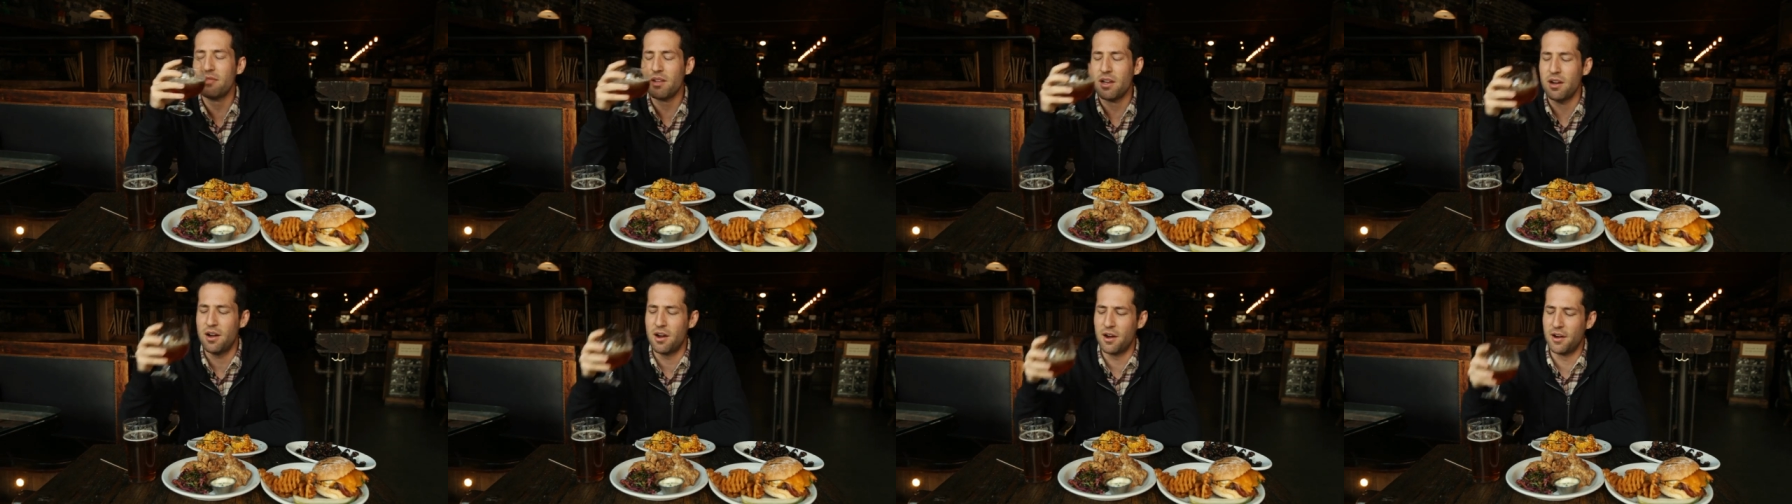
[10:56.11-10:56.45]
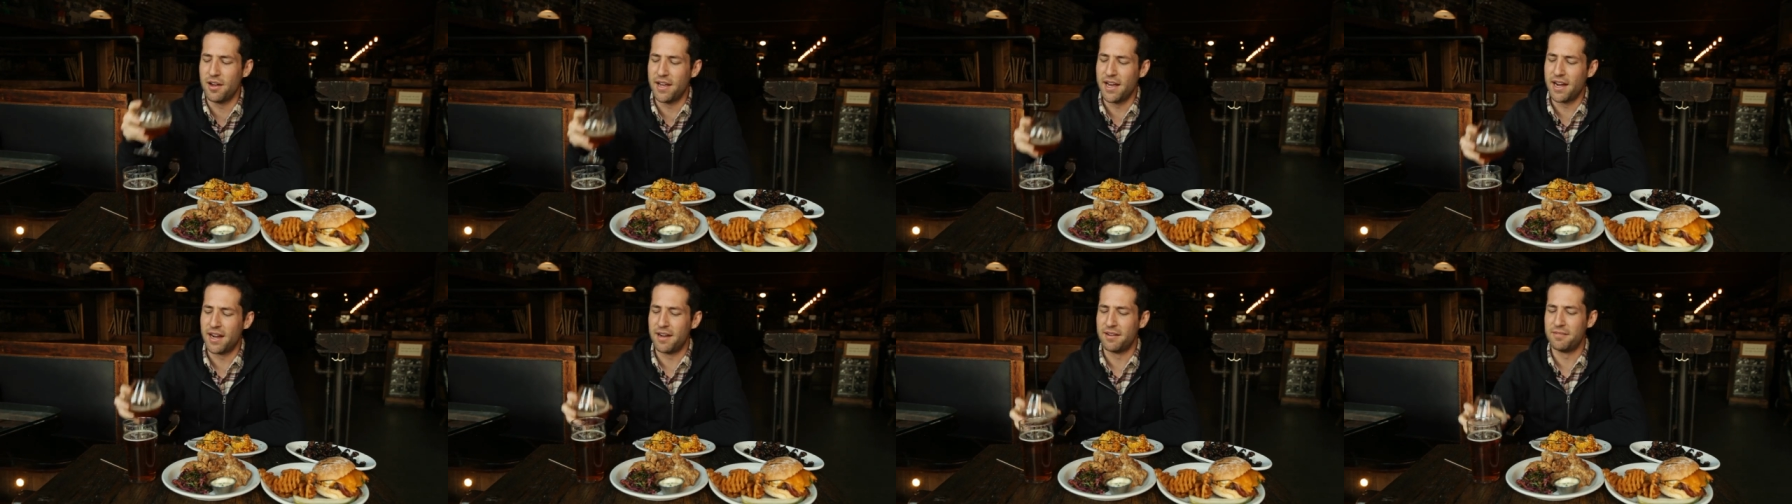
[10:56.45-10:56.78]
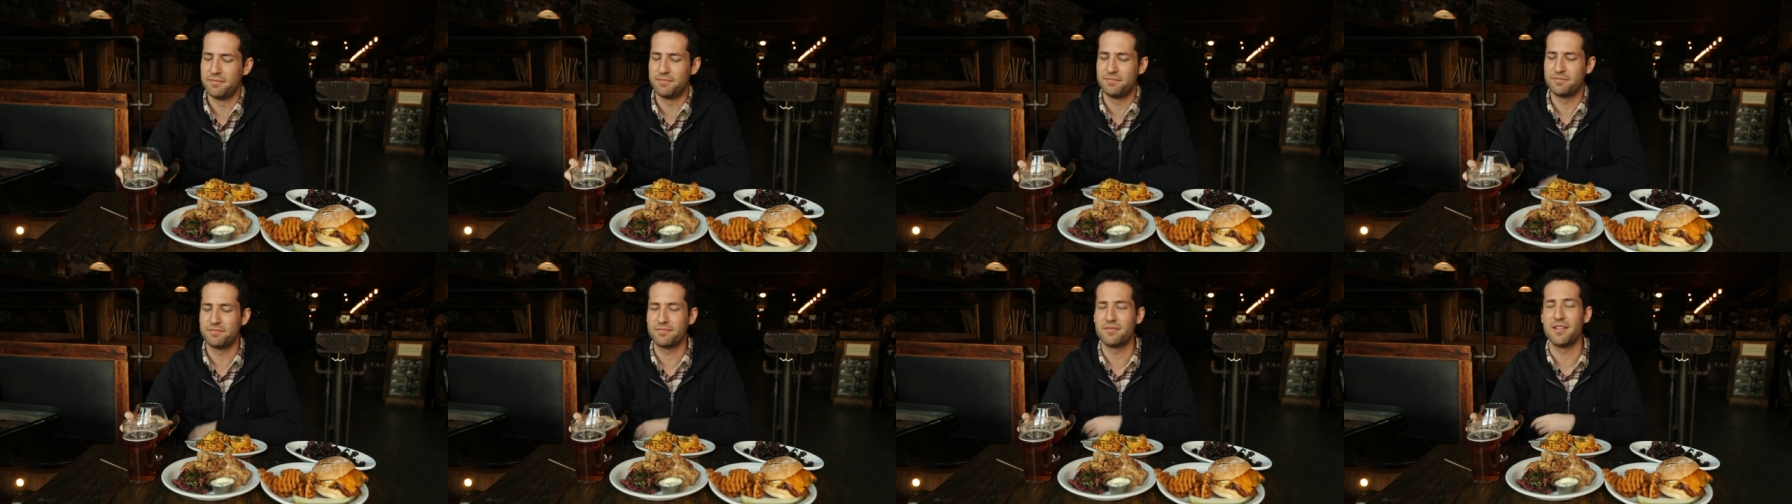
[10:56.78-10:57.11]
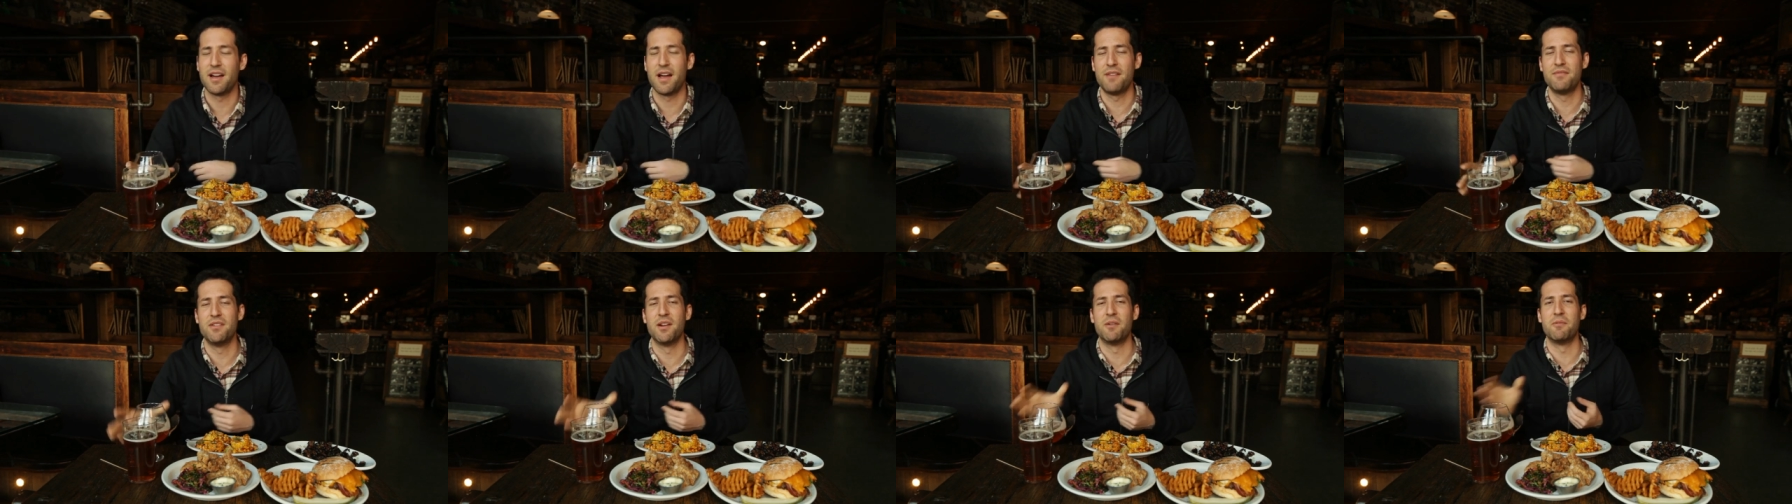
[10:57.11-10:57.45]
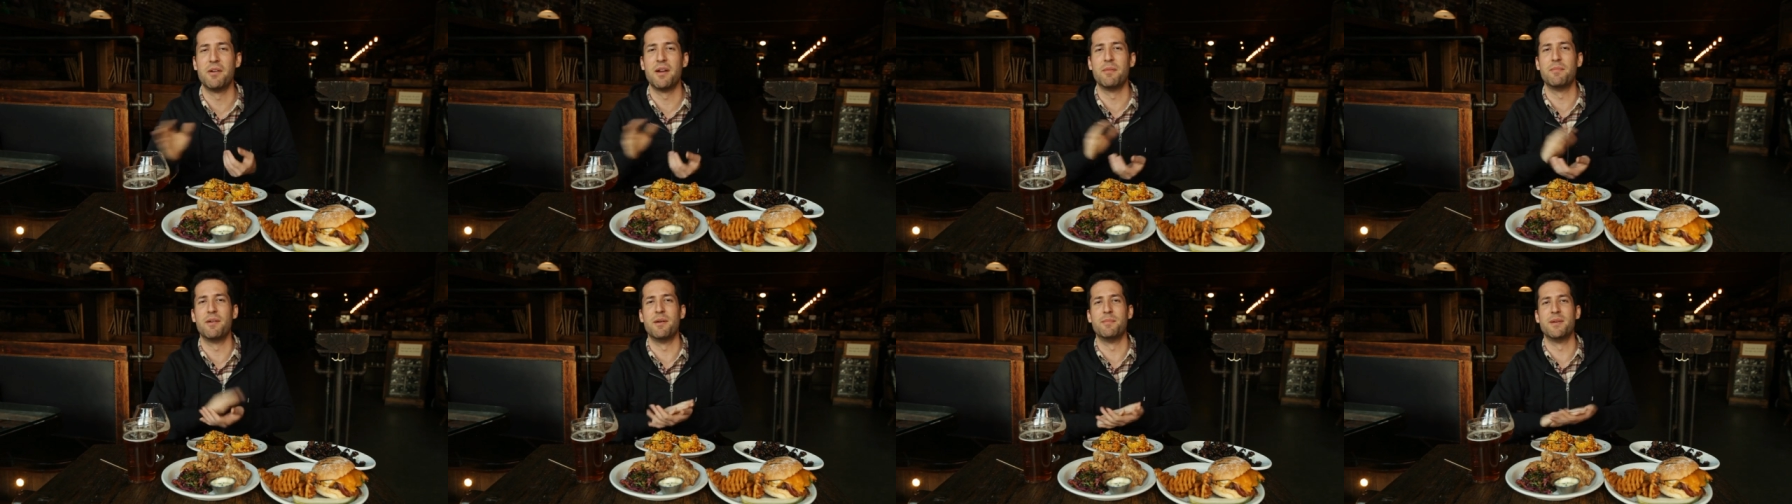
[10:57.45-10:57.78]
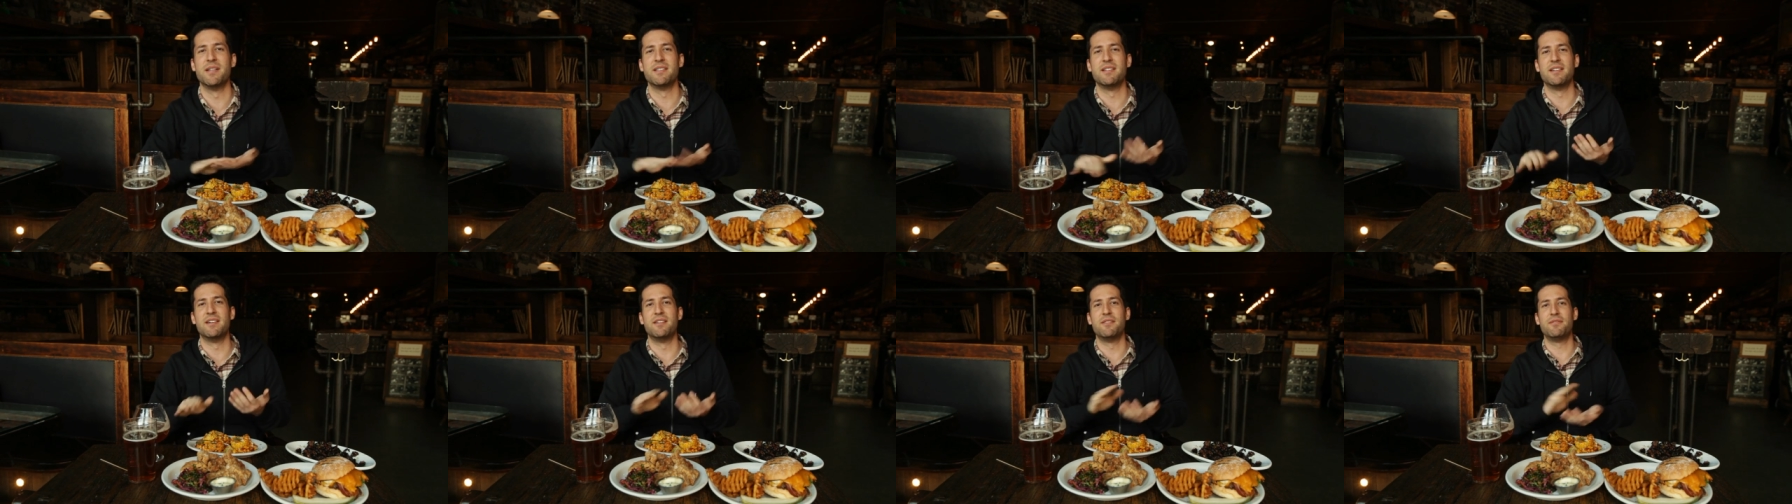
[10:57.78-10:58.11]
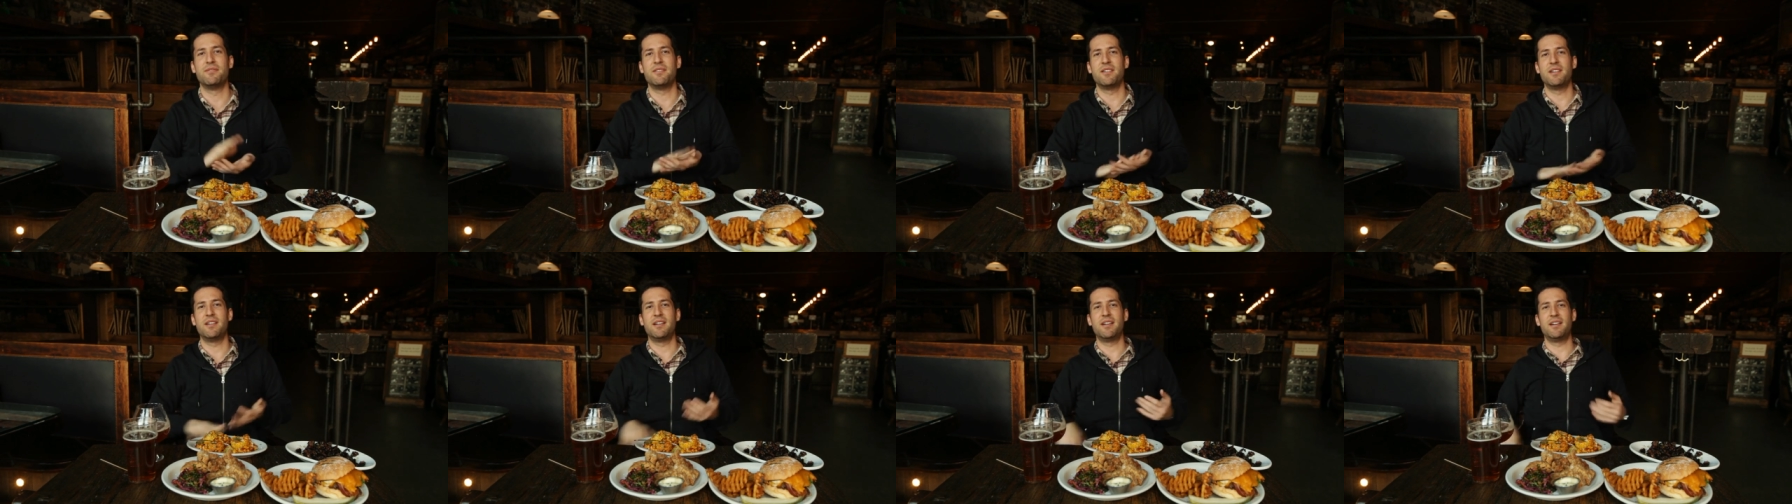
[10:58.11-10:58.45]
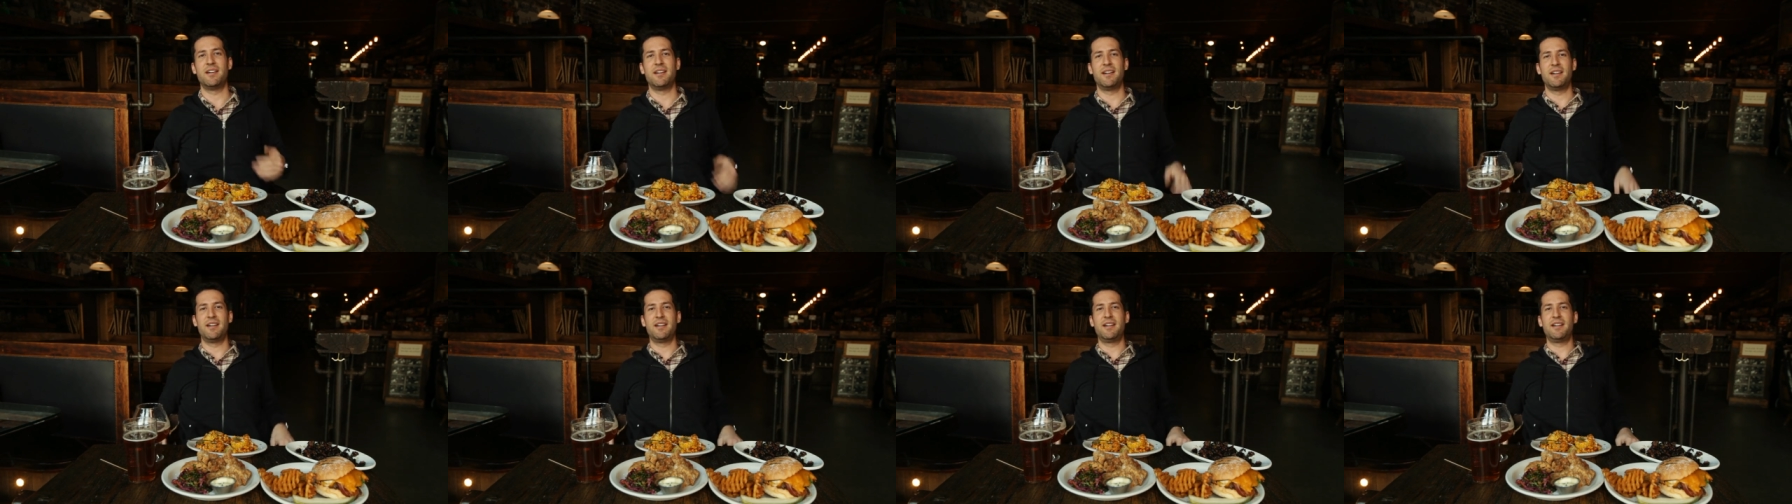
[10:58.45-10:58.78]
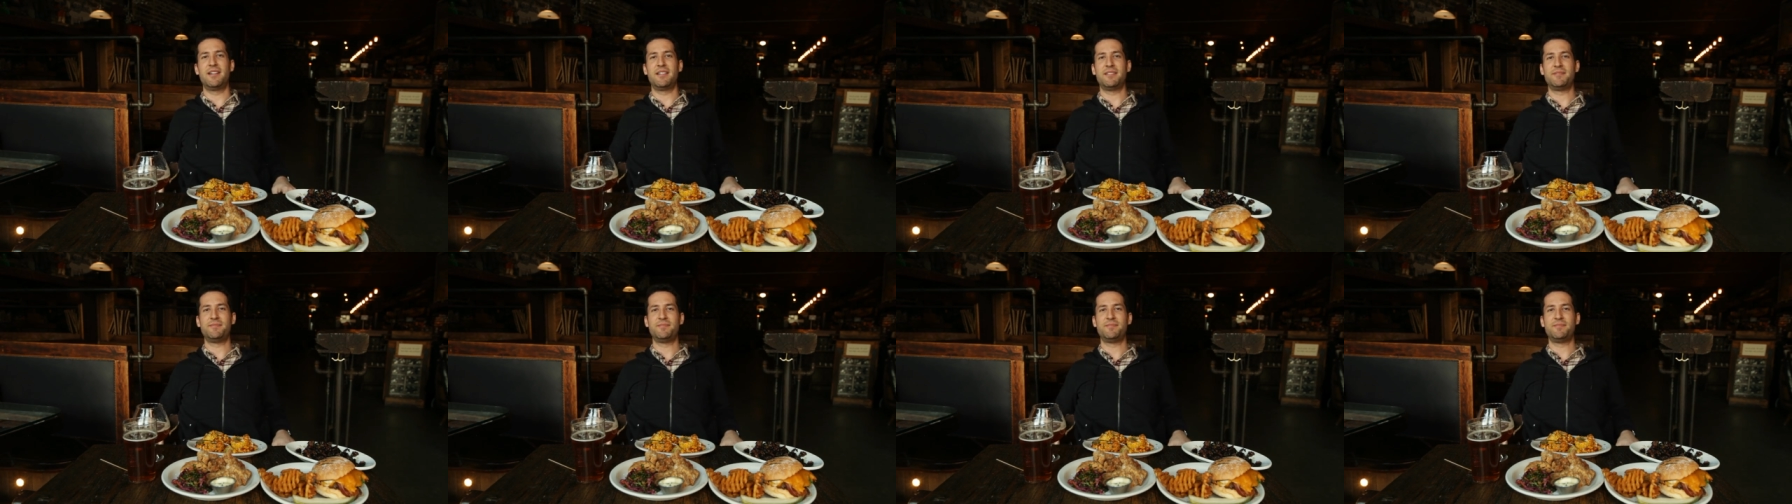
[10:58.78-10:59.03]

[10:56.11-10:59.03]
Oh yeah, I've done right by myself. Ah.